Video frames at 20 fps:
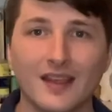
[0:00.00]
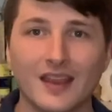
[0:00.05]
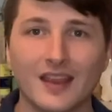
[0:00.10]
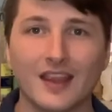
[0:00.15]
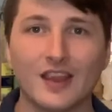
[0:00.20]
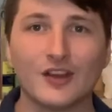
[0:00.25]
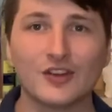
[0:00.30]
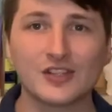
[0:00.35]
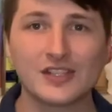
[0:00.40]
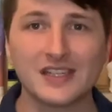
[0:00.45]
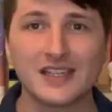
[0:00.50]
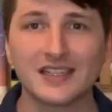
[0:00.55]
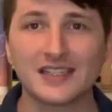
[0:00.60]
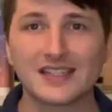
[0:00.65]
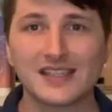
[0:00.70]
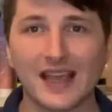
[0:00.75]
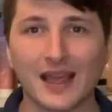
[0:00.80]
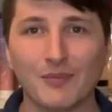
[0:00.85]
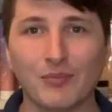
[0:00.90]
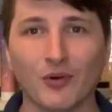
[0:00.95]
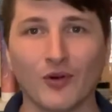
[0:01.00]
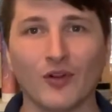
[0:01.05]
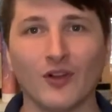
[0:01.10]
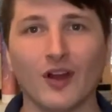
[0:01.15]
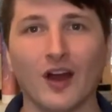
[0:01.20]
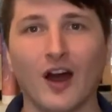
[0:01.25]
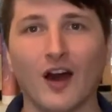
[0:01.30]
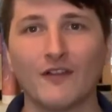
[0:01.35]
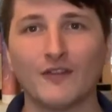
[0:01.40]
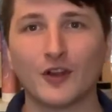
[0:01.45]
Here's an example
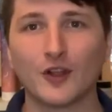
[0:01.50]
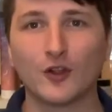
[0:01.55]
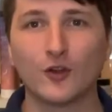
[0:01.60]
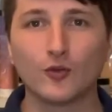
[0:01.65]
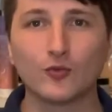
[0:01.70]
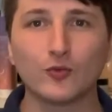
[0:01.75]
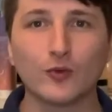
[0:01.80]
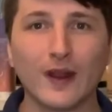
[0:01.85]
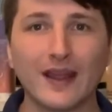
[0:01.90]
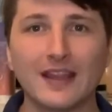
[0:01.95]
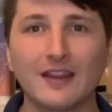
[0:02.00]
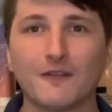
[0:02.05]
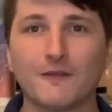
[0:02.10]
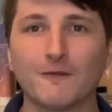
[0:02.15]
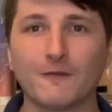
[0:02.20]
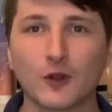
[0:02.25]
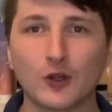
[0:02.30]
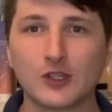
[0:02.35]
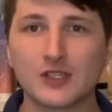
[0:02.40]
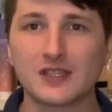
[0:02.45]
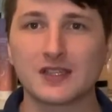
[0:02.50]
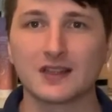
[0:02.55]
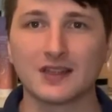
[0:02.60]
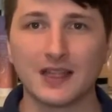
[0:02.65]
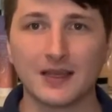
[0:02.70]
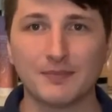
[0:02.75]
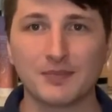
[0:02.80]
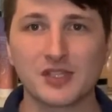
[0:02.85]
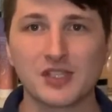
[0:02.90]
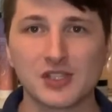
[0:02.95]
of a great first
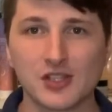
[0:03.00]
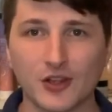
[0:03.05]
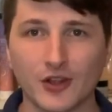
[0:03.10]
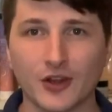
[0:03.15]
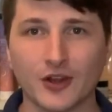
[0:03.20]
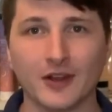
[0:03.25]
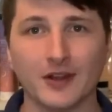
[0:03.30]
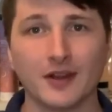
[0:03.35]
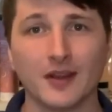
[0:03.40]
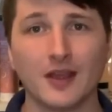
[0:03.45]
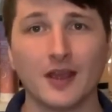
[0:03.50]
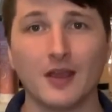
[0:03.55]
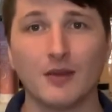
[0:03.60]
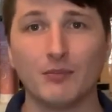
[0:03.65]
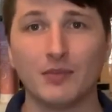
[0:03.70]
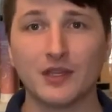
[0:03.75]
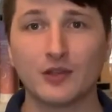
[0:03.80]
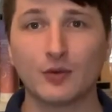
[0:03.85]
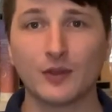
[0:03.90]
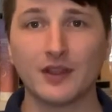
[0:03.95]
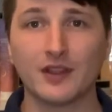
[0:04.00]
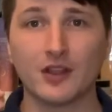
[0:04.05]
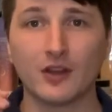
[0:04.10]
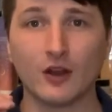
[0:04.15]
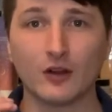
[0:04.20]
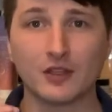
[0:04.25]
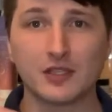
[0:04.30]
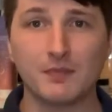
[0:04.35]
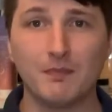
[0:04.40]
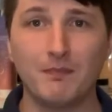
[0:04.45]
lip slur between the
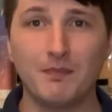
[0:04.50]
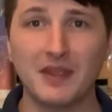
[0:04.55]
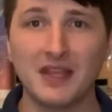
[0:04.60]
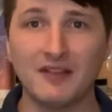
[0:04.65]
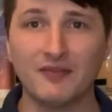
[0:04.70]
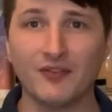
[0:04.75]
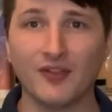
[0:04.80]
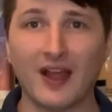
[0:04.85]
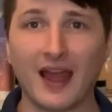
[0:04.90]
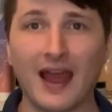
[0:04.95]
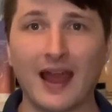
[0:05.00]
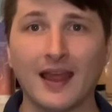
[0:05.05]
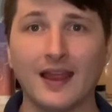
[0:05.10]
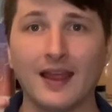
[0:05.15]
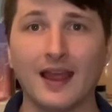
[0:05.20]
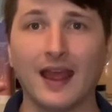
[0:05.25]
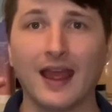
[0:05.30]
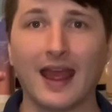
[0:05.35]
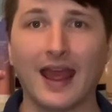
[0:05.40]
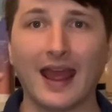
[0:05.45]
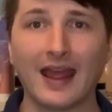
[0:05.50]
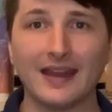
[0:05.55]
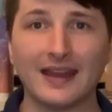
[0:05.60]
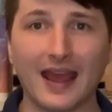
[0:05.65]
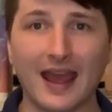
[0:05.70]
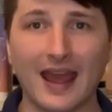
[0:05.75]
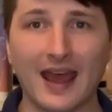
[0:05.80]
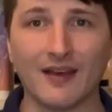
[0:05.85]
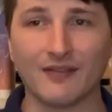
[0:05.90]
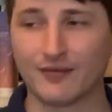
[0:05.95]
notes B flat and
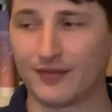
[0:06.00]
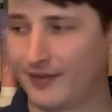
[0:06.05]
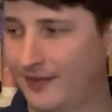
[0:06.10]
F.